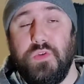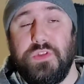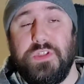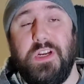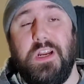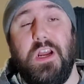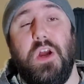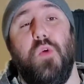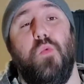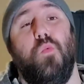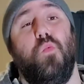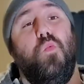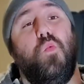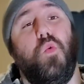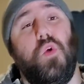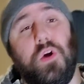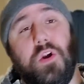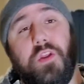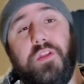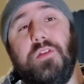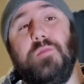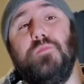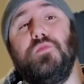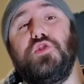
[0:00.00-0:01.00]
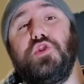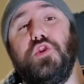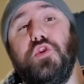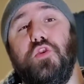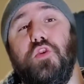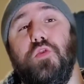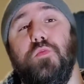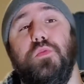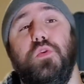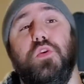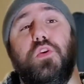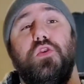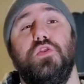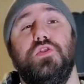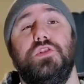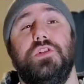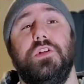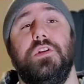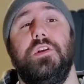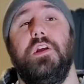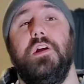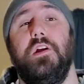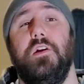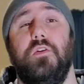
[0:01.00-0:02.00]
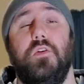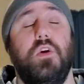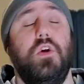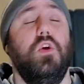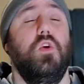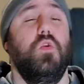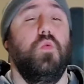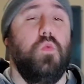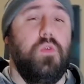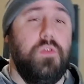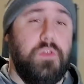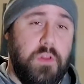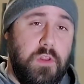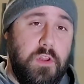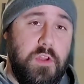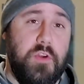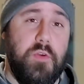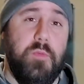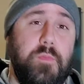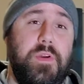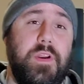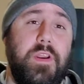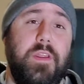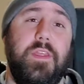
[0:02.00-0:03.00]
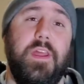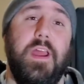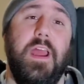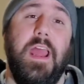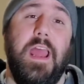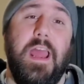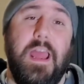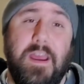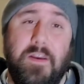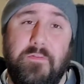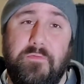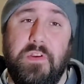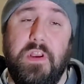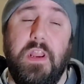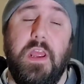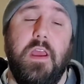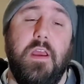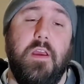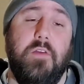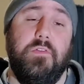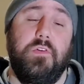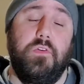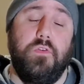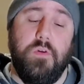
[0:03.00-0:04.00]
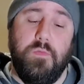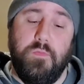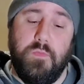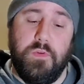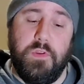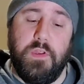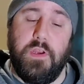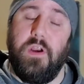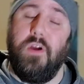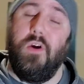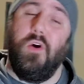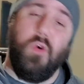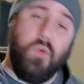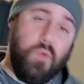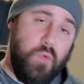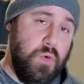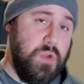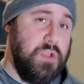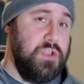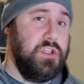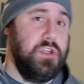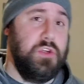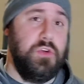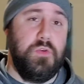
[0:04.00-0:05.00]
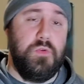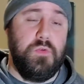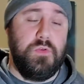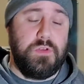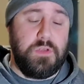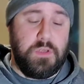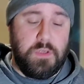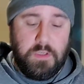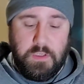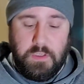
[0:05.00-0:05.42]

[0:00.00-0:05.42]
I got one of them sugar boogers in there with a little of that half and half creamer that I always use.